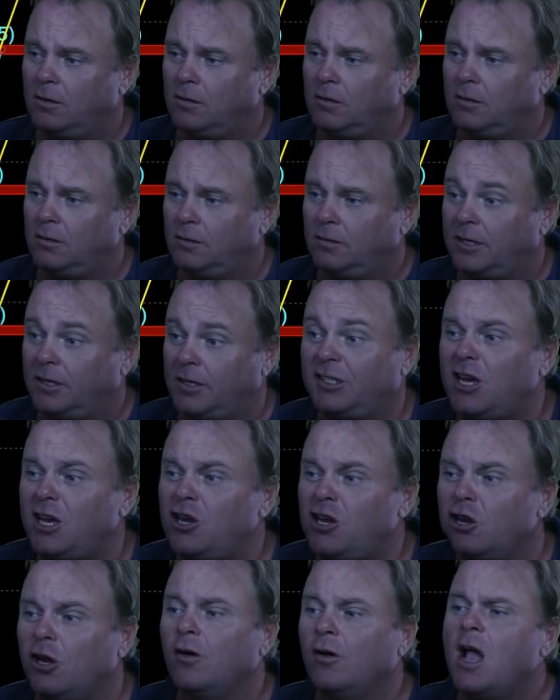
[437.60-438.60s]
continue.
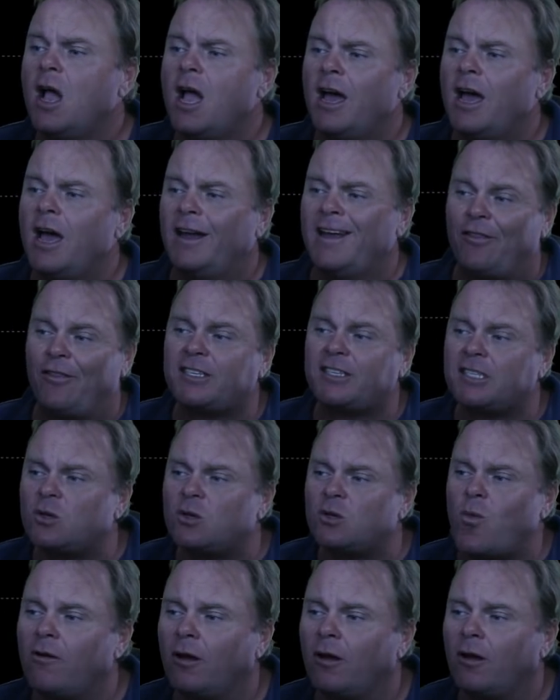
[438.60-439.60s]
Now, this is where
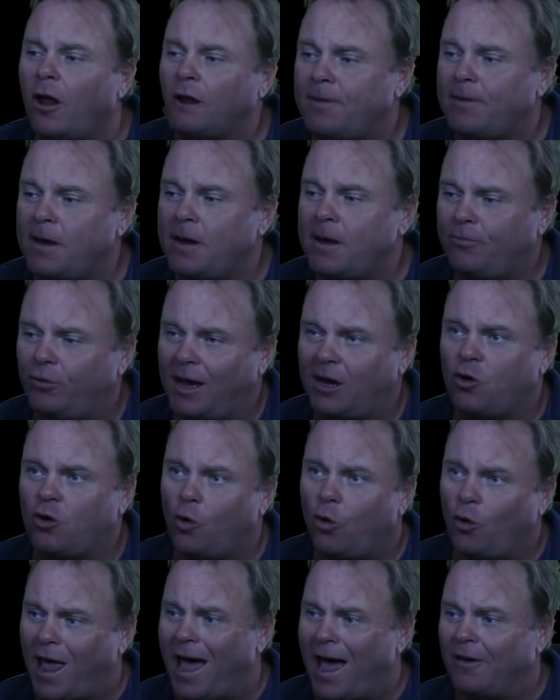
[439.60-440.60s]
a lot of people get caught
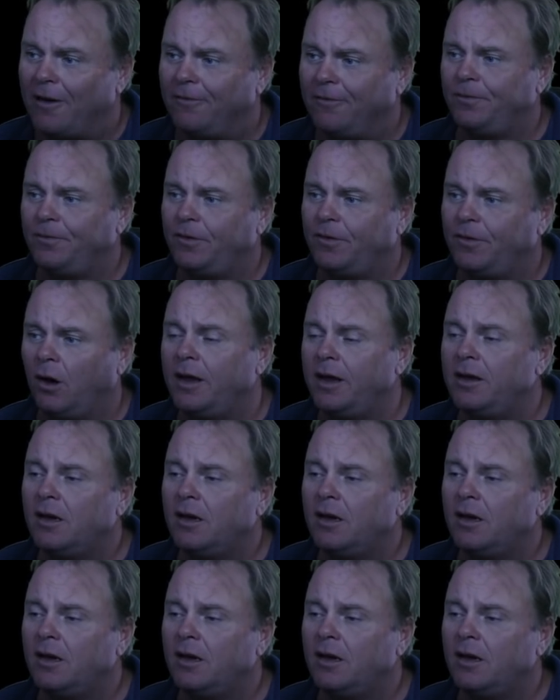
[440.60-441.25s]
out, right?